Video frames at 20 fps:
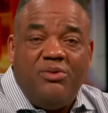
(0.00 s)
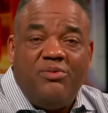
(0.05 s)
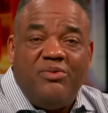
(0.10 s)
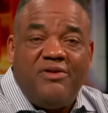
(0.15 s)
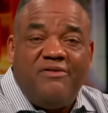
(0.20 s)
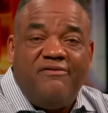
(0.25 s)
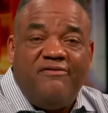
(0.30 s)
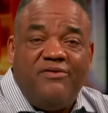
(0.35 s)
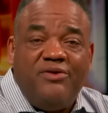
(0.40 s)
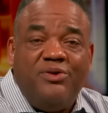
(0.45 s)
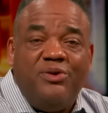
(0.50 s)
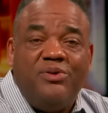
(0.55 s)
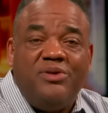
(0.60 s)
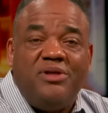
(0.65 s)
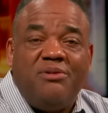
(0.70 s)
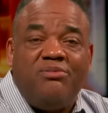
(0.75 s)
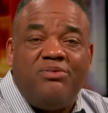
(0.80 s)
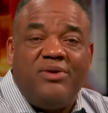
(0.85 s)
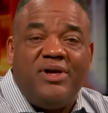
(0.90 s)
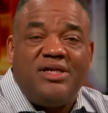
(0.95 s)
with food
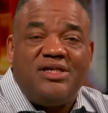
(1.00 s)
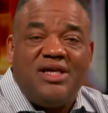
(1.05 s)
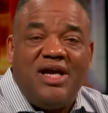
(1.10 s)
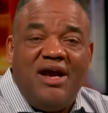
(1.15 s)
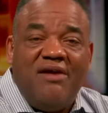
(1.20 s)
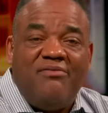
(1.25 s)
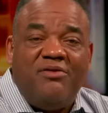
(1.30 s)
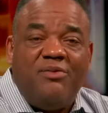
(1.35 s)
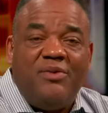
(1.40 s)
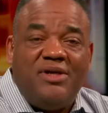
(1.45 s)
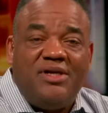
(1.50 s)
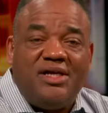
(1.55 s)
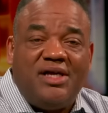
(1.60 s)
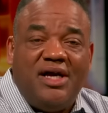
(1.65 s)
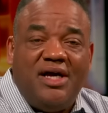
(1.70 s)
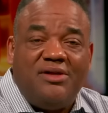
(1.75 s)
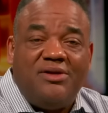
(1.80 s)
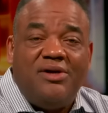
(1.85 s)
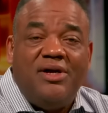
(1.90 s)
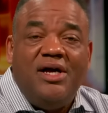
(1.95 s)
that brings everyone
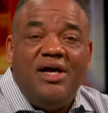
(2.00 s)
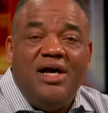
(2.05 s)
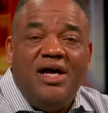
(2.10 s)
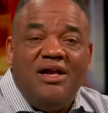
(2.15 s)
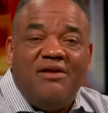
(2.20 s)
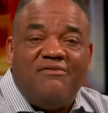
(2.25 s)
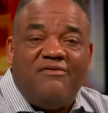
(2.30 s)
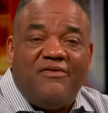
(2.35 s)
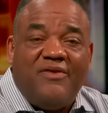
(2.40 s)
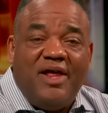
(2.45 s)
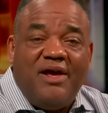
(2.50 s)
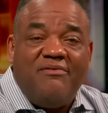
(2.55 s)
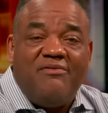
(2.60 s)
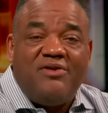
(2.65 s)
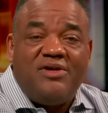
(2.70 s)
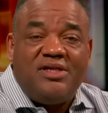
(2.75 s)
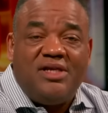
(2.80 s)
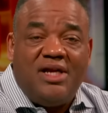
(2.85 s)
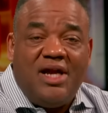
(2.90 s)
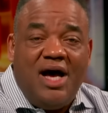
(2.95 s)
together and
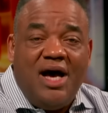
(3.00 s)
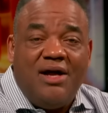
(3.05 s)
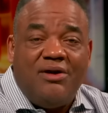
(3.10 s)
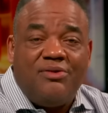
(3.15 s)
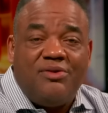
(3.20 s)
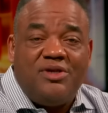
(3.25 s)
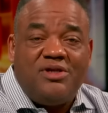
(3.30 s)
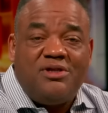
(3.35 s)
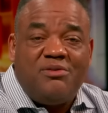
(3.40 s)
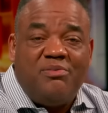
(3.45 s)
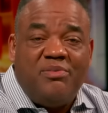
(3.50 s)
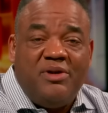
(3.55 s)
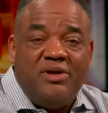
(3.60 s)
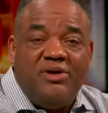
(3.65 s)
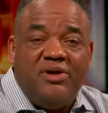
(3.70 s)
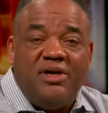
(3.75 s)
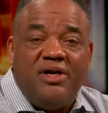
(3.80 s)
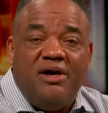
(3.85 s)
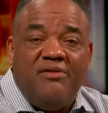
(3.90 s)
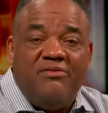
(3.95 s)
flavors that honor the
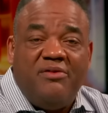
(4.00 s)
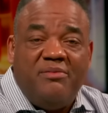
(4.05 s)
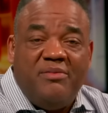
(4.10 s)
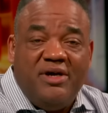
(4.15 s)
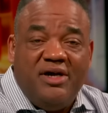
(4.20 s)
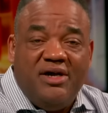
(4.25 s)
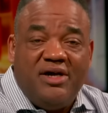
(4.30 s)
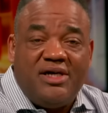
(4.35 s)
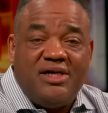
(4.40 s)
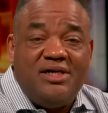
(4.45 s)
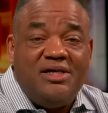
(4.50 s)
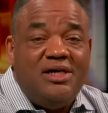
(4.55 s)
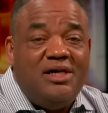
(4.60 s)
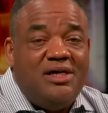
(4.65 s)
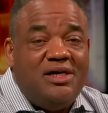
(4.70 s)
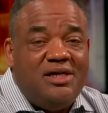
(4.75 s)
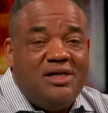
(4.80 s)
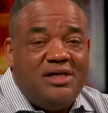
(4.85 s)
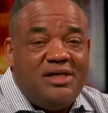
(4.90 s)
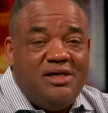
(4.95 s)
spirit of America.
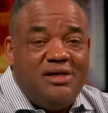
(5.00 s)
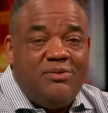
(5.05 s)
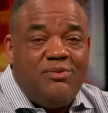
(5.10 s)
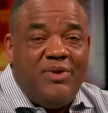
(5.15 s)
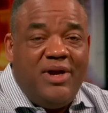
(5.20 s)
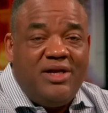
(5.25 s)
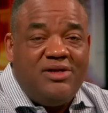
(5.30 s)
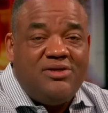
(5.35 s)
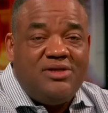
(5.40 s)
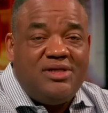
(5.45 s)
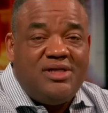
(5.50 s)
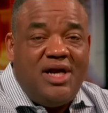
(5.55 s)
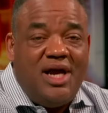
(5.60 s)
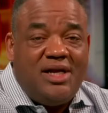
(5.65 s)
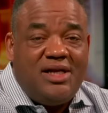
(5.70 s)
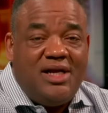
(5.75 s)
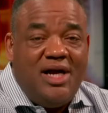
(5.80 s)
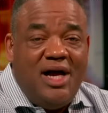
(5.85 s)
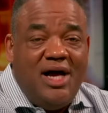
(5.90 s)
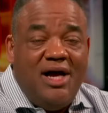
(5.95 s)

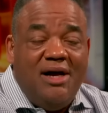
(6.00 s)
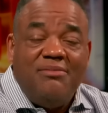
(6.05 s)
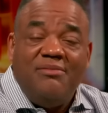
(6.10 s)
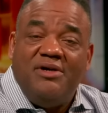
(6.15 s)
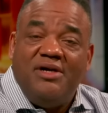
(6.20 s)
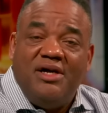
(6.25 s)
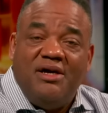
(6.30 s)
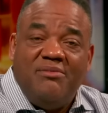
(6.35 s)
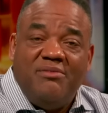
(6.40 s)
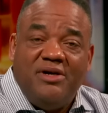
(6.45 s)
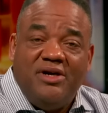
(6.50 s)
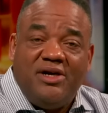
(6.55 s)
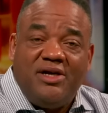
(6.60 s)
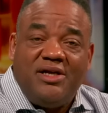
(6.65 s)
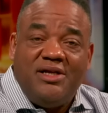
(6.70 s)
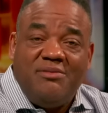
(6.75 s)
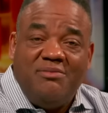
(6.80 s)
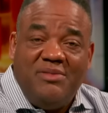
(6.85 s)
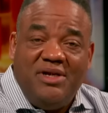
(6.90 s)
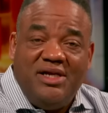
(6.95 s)
GoodRanchers.com.
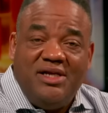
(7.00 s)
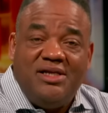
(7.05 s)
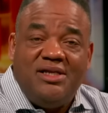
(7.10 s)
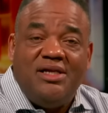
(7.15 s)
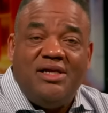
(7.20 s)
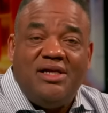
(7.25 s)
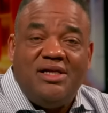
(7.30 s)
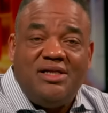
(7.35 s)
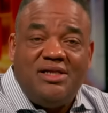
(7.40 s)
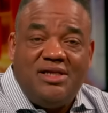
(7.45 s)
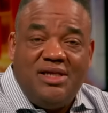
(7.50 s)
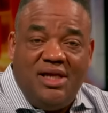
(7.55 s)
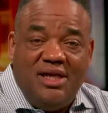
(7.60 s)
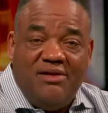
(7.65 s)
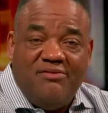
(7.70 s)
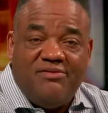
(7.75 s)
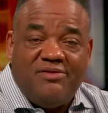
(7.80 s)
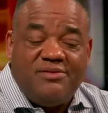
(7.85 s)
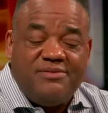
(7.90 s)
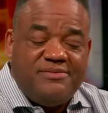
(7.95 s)
American meat
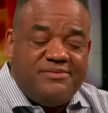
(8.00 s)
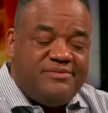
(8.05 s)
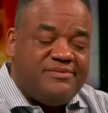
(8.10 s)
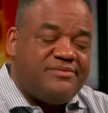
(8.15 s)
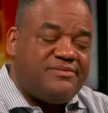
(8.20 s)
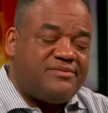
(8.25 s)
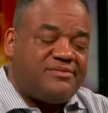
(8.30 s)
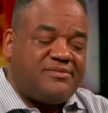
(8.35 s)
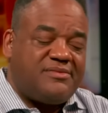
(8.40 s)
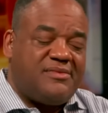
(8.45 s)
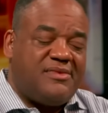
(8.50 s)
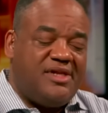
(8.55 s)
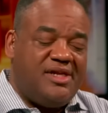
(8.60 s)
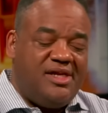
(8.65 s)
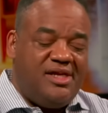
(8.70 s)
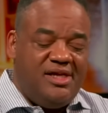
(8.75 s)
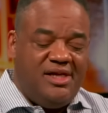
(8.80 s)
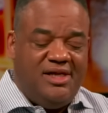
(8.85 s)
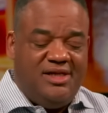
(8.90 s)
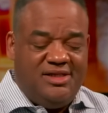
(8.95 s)
delivered.
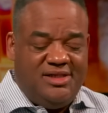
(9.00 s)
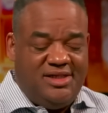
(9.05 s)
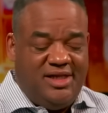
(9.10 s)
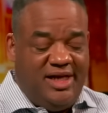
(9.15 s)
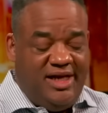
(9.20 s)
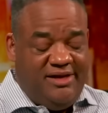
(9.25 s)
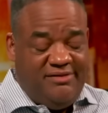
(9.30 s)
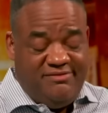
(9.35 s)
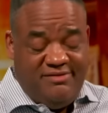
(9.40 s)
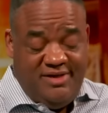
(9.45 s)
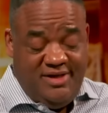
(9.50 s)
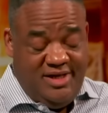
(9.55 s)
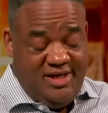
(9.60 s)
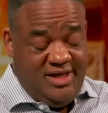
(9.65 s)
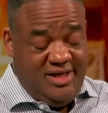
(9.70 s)
Steve,